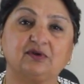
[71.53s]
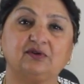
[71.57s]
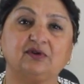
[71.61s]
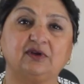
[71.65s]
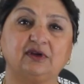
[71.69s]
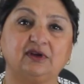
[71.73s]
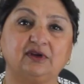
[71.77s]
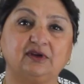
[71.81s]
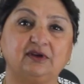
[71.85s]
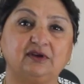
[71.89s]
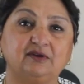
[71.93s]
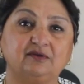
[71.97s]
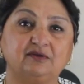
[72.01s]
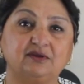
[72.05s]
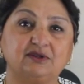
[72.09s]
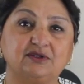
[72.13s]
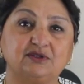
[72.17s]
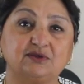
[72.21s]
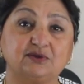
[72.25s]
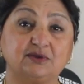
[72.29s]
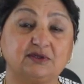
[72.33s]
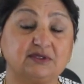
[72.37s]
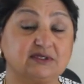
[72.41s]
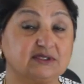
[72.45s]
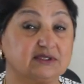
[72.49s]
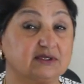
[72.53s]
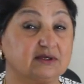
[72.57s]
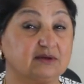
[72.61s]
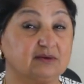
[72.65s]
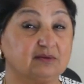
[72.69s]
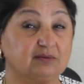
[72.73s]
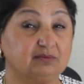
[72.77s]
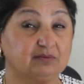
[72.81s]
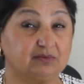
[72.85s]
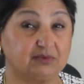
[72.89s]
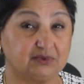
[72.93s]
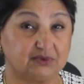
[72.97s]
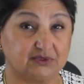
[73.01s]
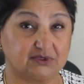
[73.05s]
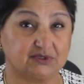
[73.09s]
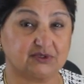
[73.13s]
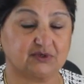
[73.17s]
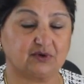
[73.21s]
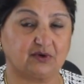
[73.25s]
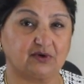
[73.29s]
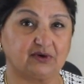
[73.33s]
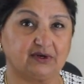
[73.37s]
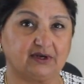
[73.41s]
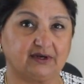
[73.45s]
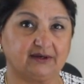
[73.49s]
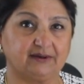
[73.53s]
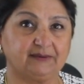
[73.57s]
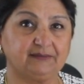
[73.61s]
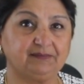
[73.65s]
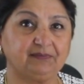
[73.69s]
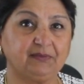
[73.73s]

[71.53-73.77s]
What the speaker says: the individual's persona.